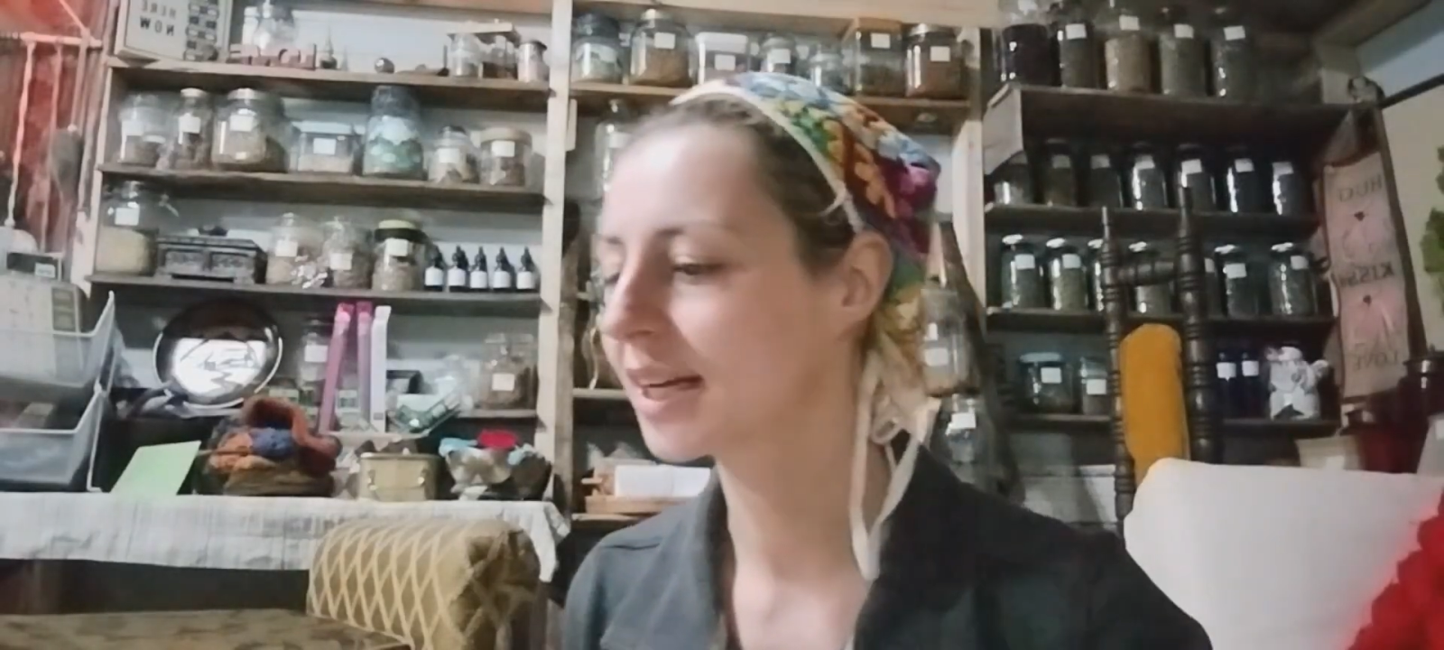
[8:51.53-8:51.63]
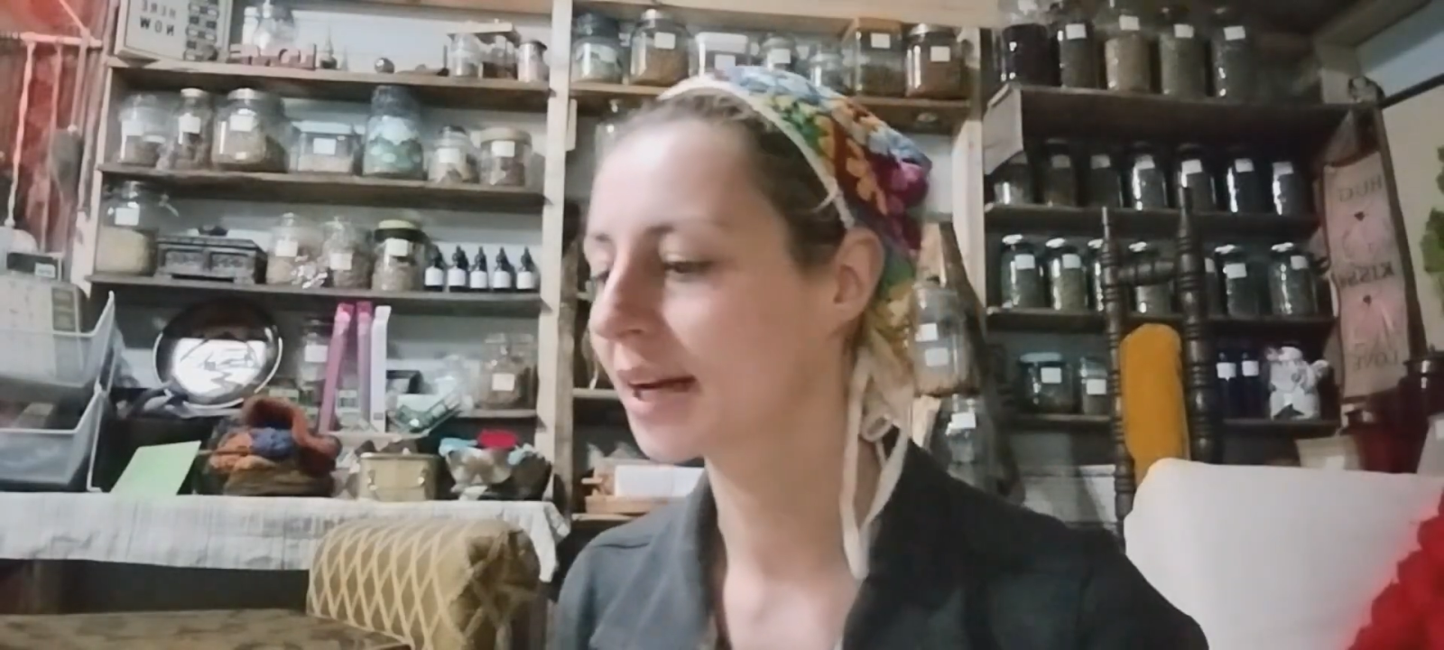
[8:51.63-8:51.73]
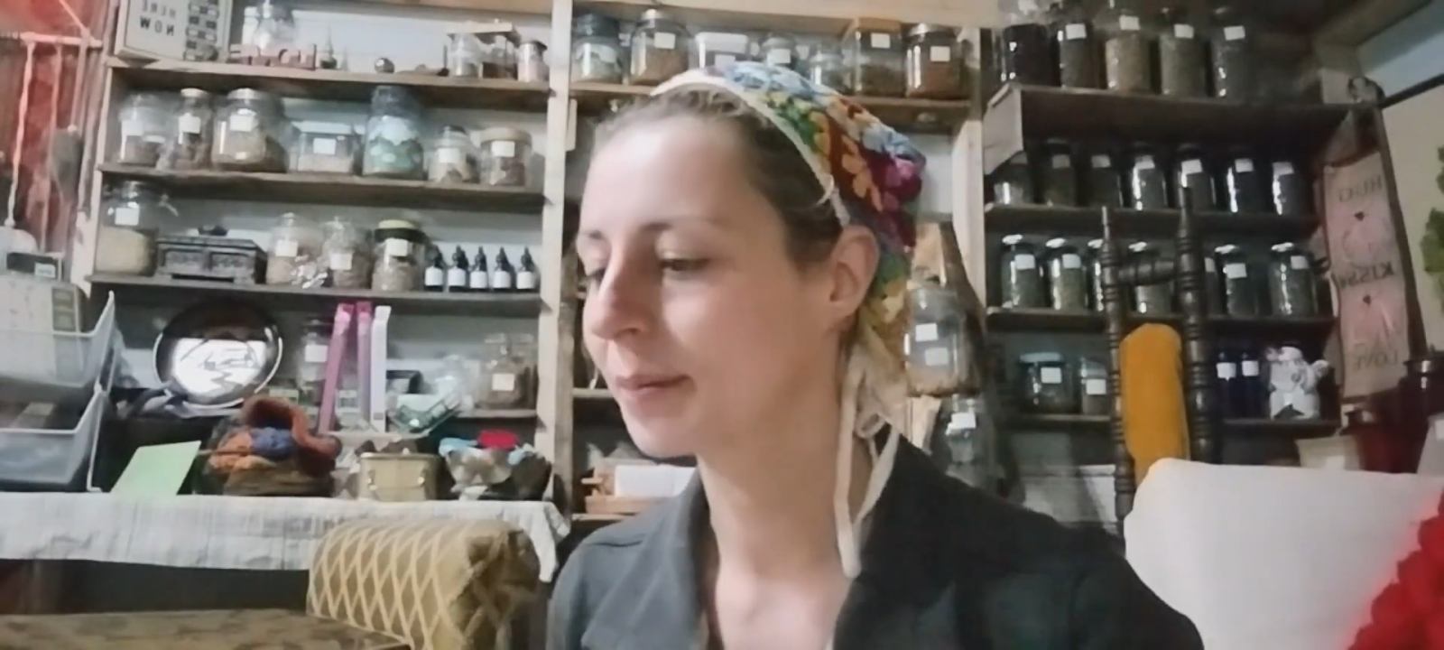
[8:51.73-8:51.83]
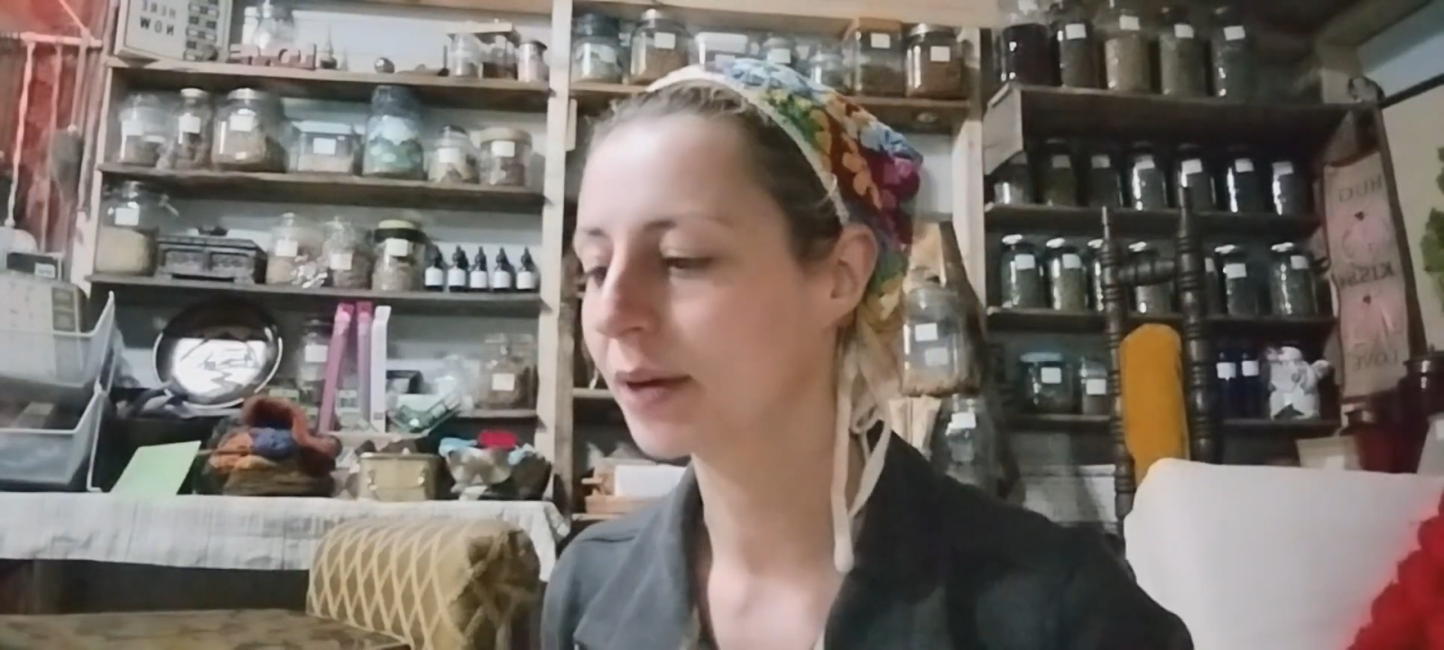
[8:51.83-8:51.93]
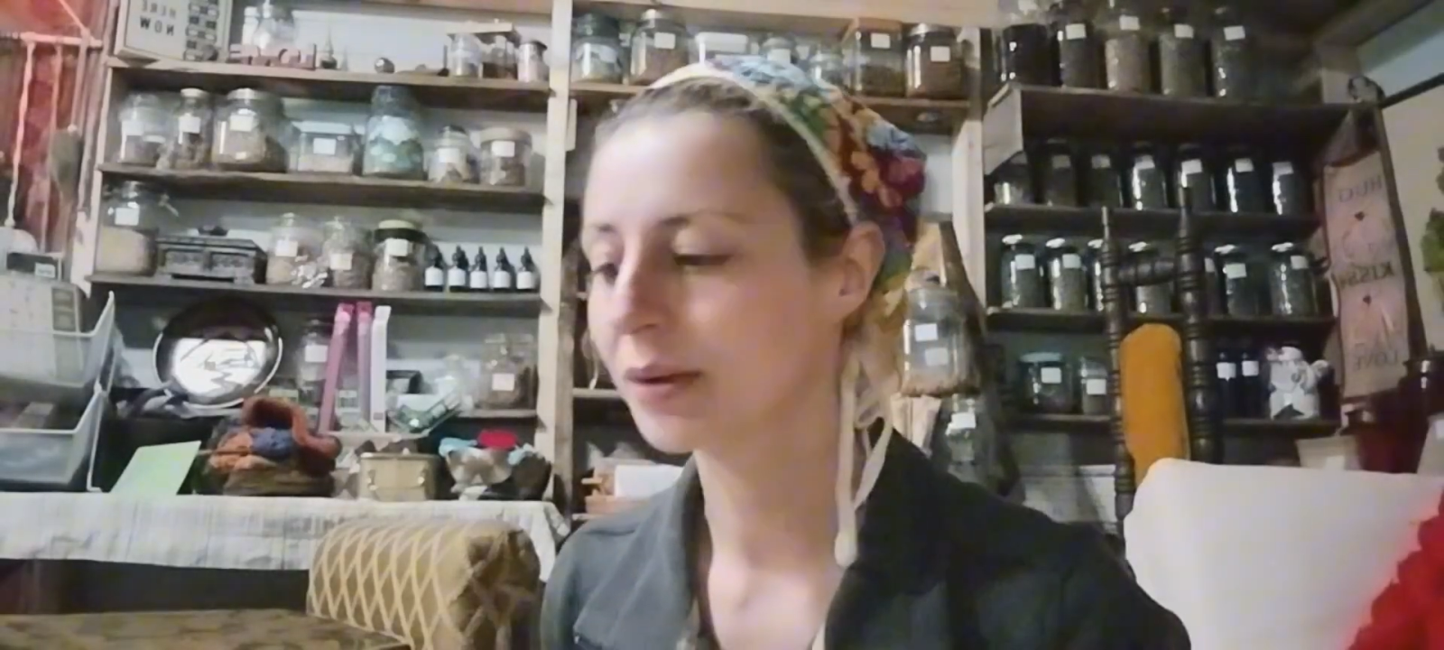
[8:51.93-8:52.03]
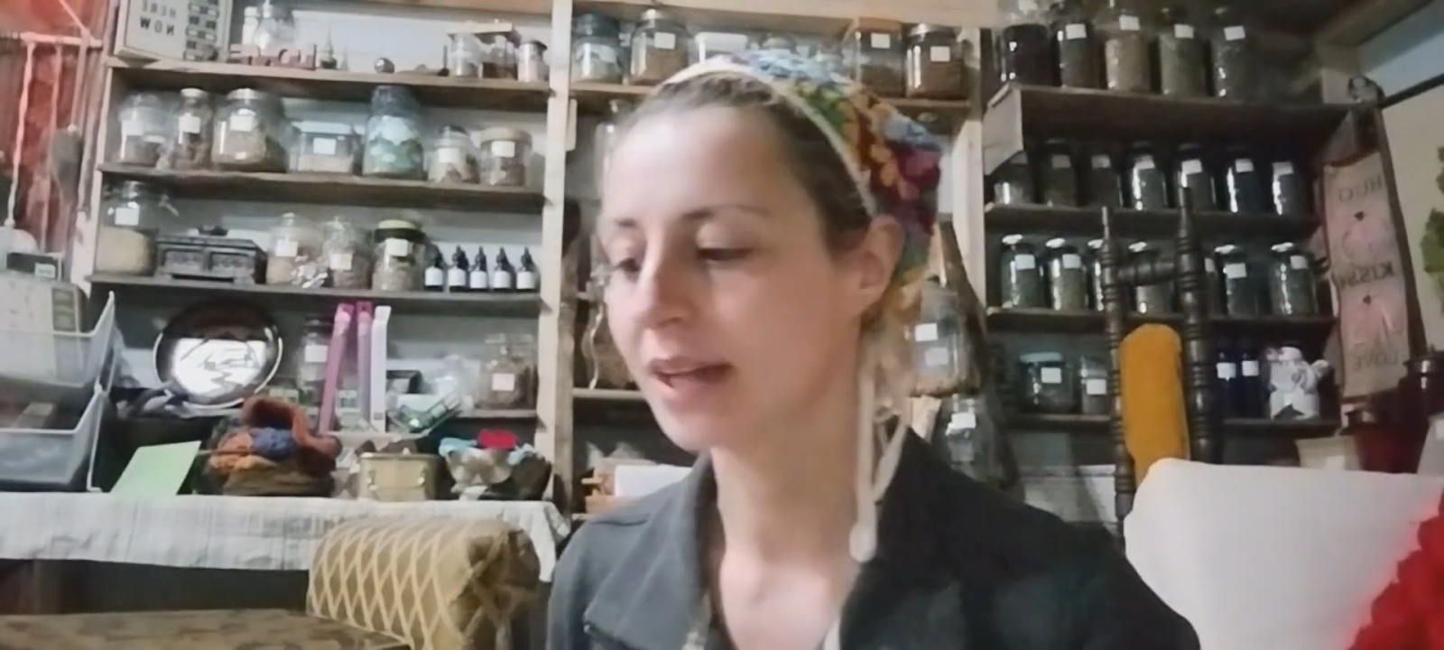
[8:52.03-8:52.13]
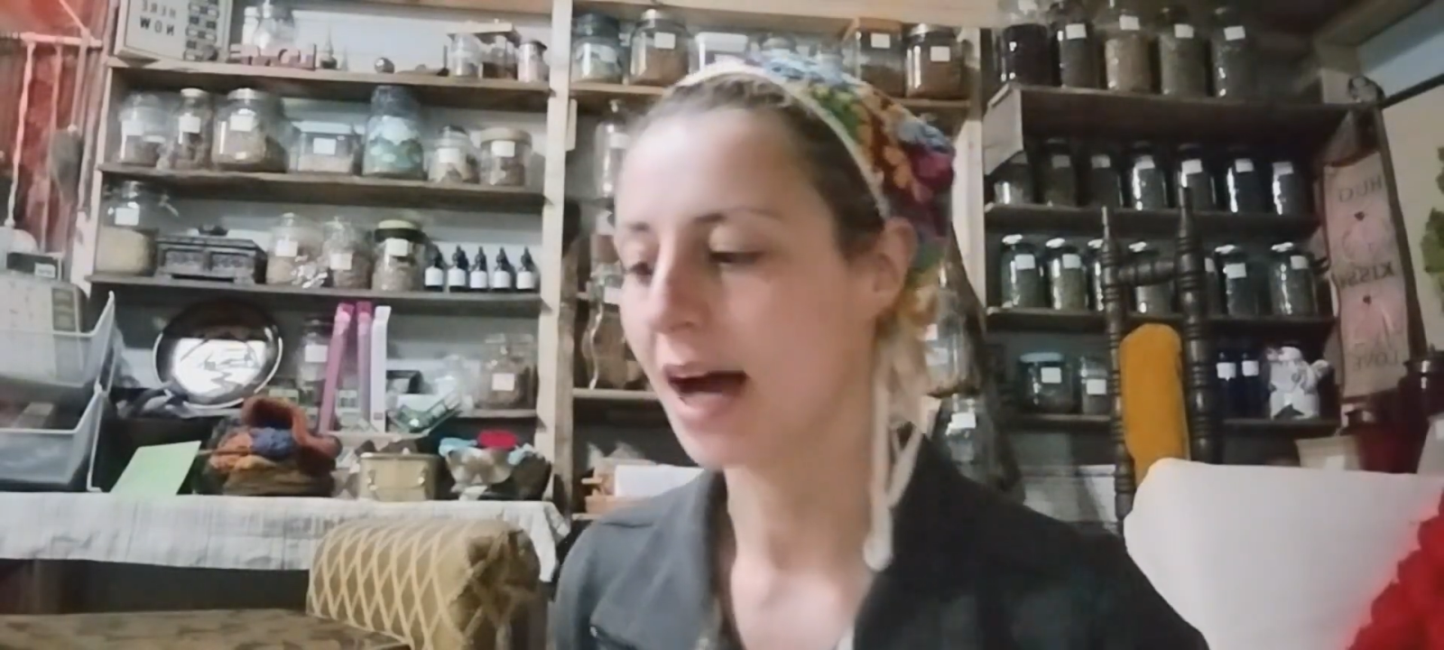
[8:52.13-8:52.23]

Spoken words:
that I made with the